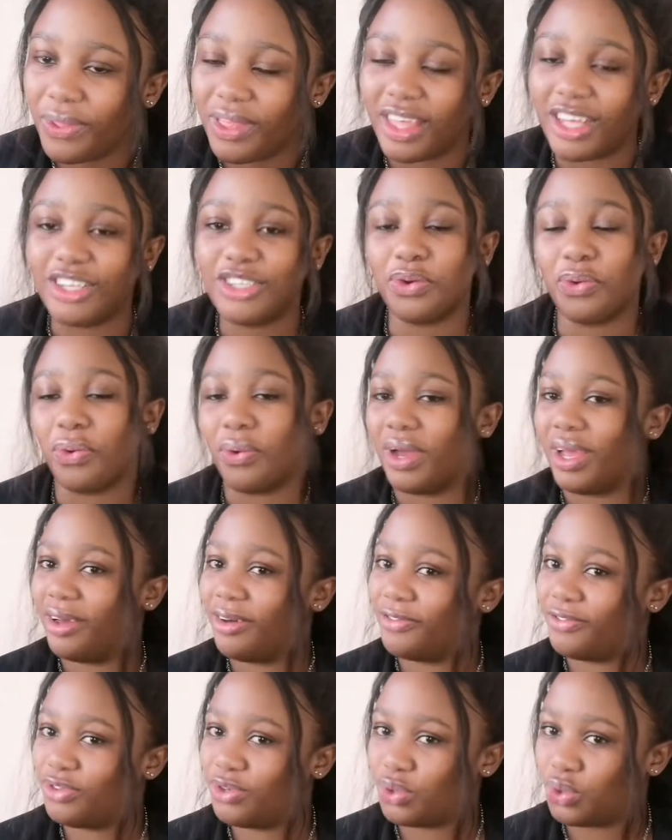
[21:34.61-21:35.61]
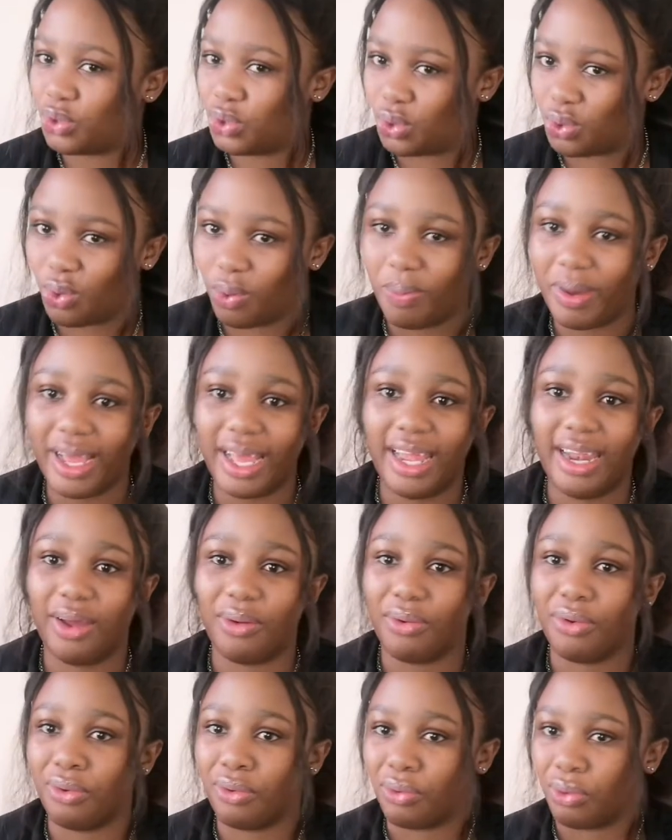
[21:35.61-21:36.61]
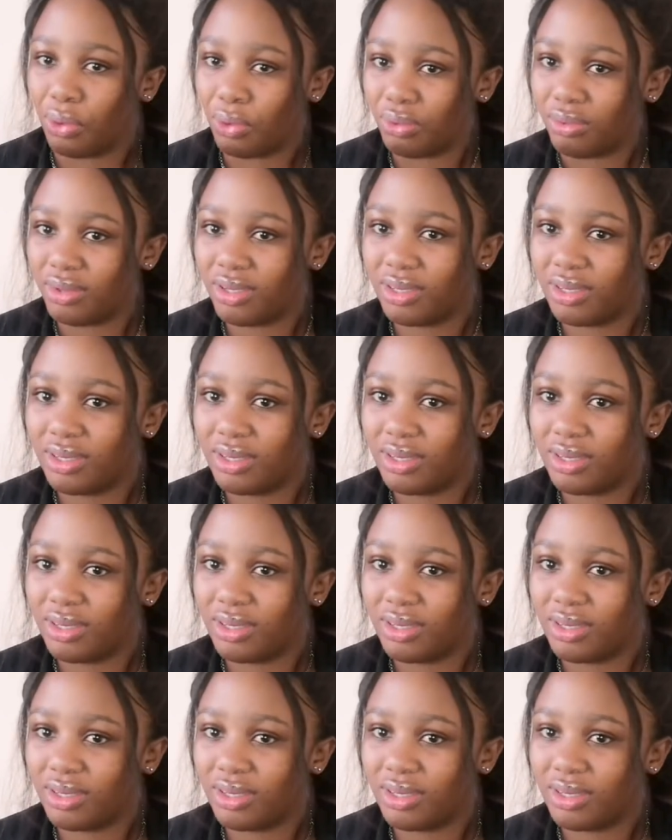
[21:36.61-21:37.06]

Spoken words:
that you will have to do pineapple road